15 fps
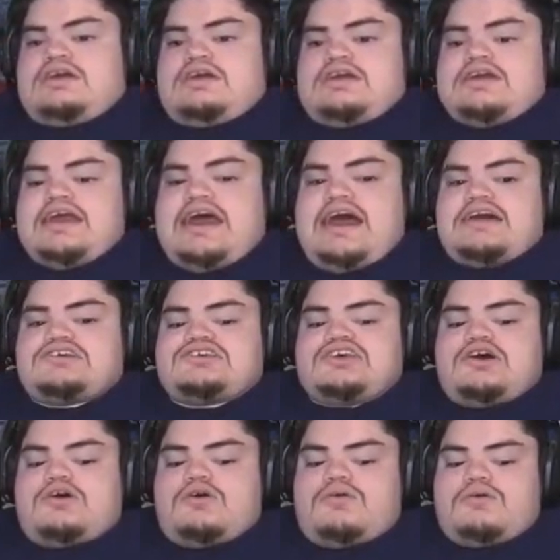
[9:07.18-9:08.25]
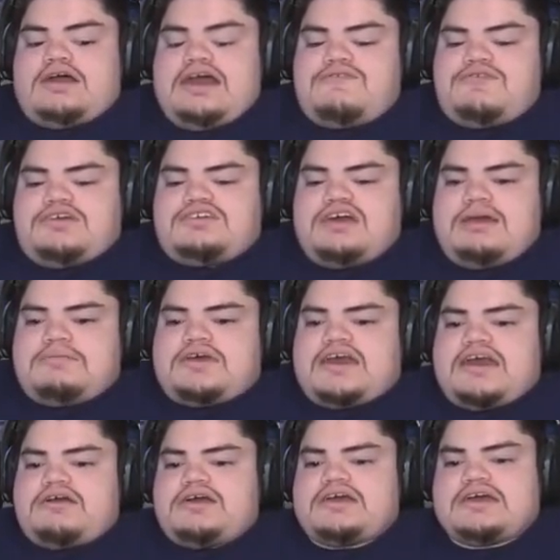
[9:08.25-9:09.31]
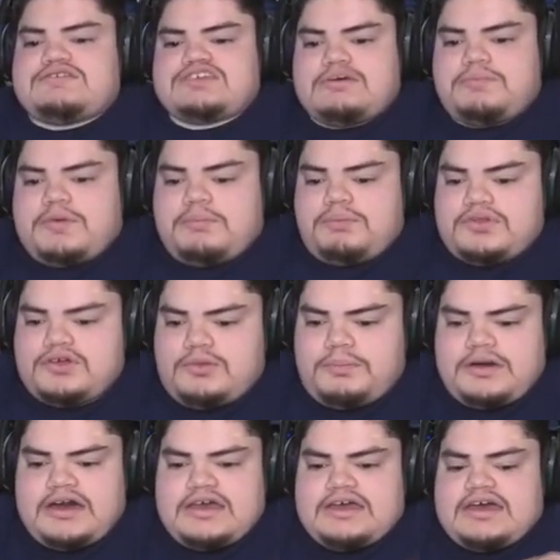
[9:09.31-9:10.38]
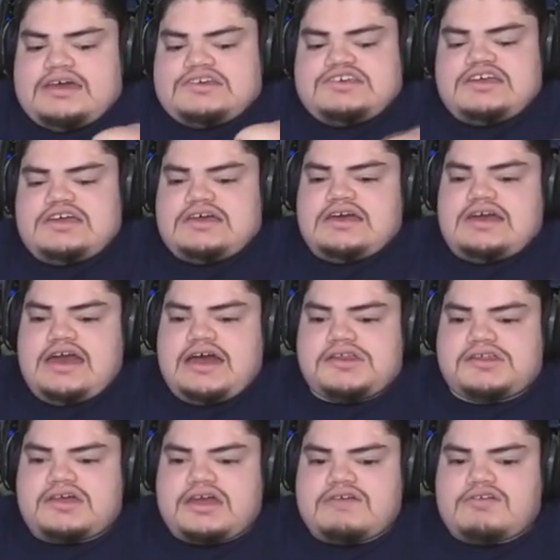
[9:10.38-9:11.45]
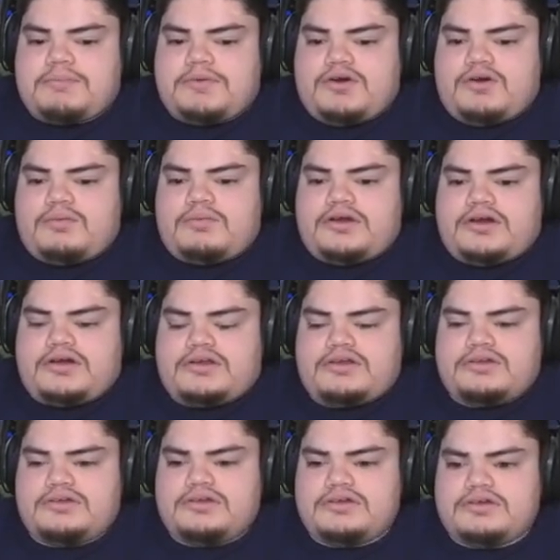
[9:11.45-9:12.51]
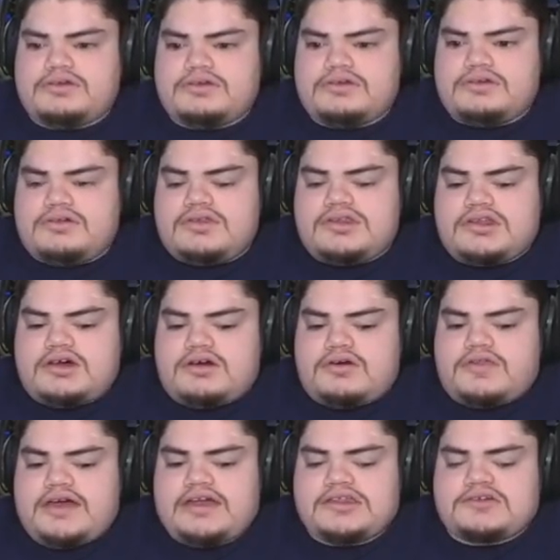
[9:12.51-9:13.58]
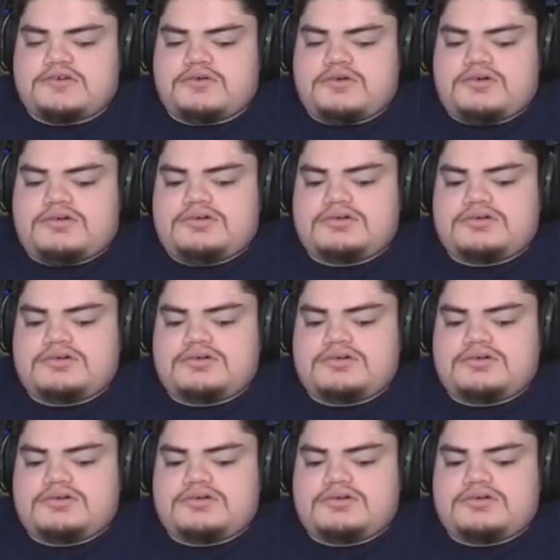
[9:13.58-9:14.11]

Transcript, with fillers: Yeah, so every time Kerry gives up a bloop, I guess he has to give up a home run. So that's cool.